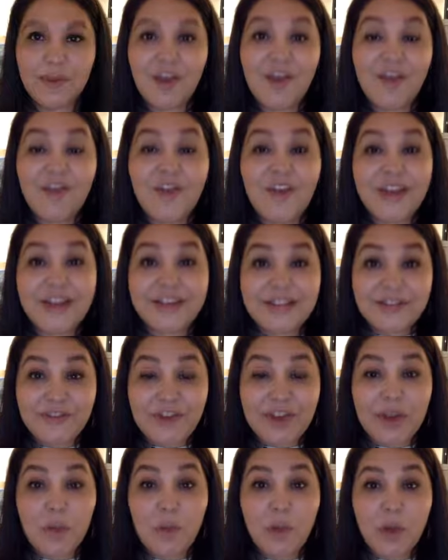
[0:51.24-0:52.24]
For
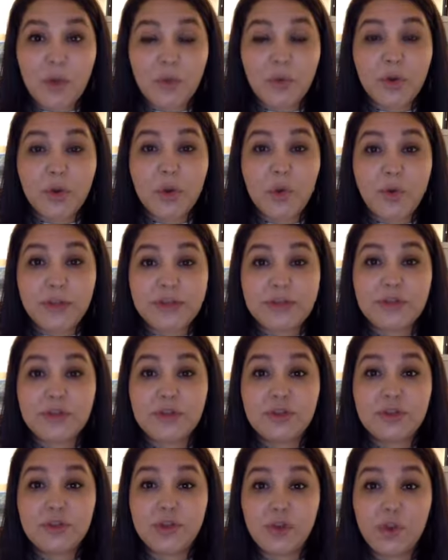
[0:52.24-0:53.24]
activity 1, we're going to
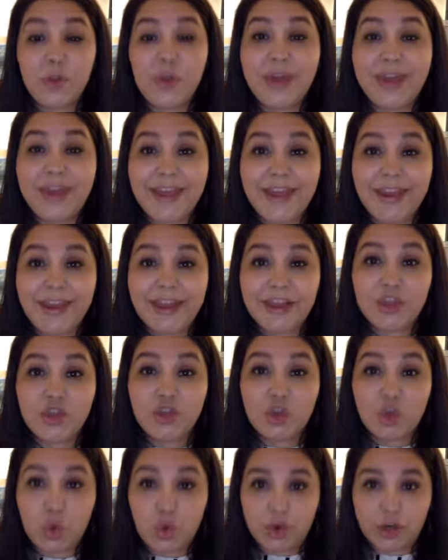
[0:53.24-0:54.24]
do
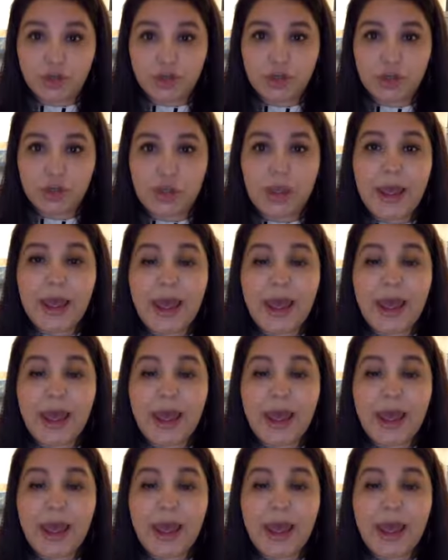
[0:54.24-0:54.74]
Gideon's torch.